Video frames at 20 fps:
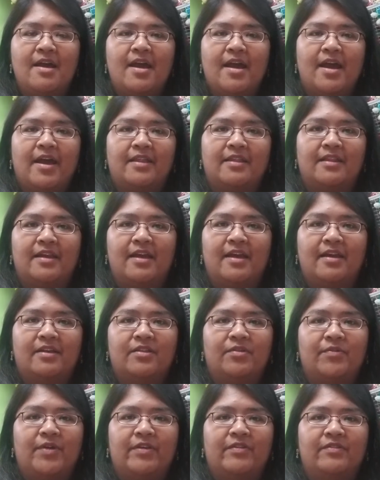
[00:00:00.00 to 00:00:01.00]
And then
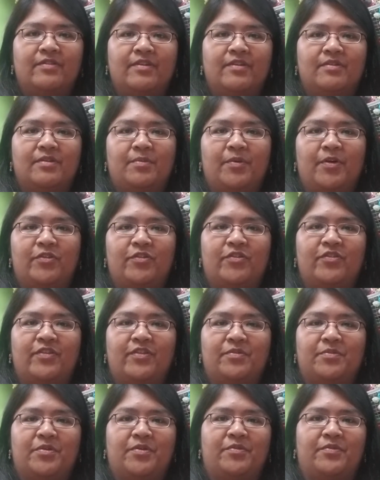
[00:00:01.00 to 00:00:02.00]
the rest of the
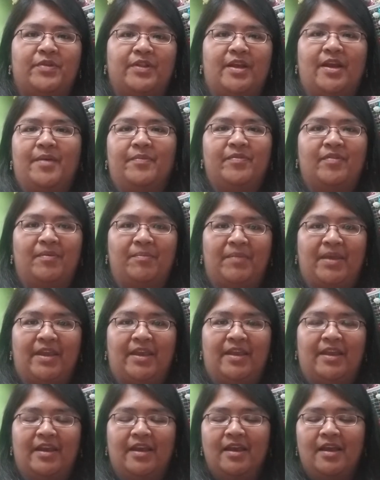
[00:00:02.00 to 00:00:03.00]
purchases were really up to
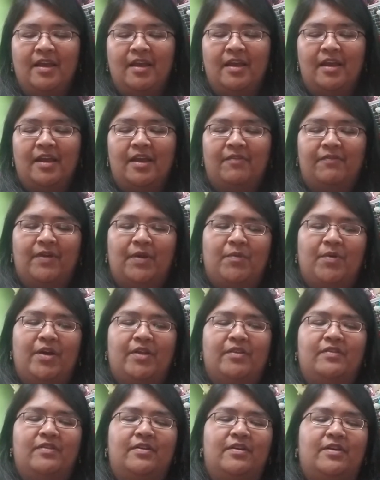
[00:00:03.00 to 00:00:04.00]
me if I
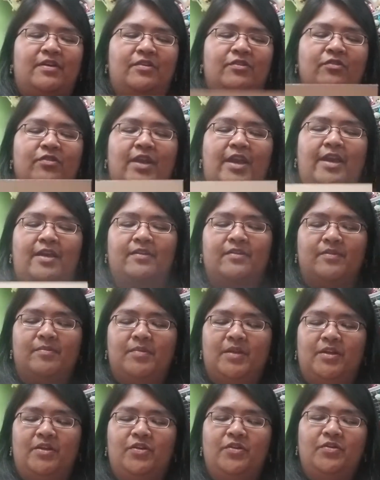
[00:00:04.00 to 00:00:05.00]
wanted to try out
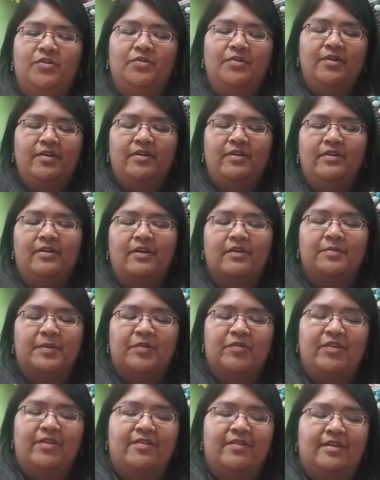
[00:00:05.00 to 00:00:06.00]
something new,
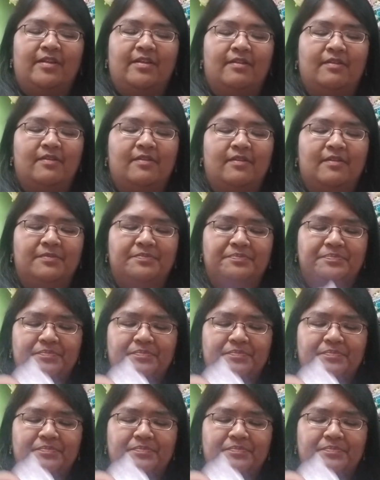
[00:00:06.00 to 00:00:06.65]
especially since